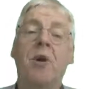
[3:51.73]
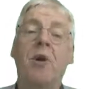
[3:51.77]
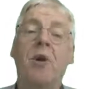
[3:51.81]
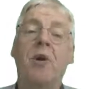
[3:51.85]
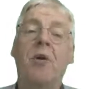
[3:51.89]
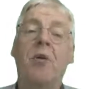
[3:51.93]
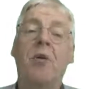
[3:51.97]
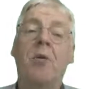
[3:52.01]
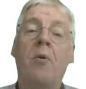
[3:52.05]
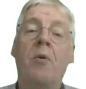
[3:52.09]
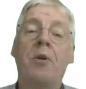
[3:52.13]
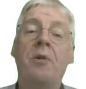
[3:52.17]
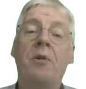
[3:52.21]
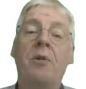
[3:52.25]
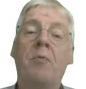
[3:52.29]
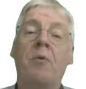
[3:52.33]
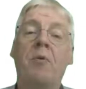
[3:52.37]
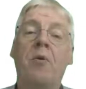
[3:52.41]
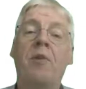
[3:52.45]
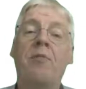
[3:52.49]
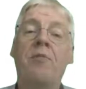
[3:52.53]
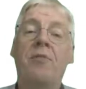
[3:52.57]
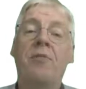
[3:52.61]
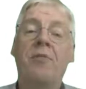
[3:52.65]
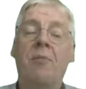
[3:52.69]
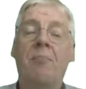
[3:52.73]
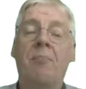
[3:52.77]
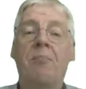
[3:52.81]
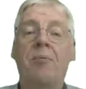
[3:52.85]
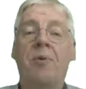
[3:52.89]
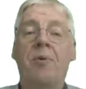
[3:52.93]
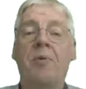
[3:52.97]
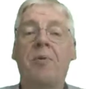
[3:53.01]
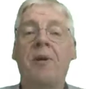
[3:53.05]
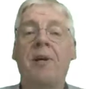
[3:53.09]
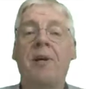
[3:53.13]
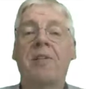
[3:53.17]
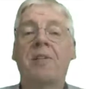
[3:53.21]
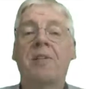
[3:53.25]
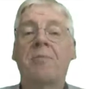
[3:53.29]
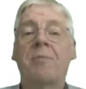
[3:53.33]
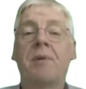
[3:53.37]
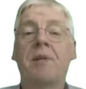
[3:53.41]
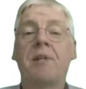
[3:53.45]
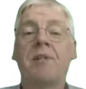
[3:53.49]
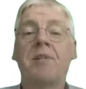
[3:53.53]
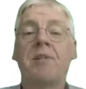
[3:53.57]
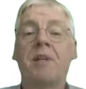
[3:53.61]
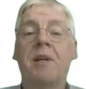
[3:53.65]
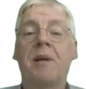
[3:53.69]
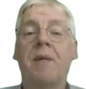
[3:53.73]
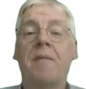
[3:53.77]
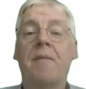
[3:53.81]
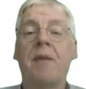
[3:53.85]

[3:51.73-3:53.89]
order more from products with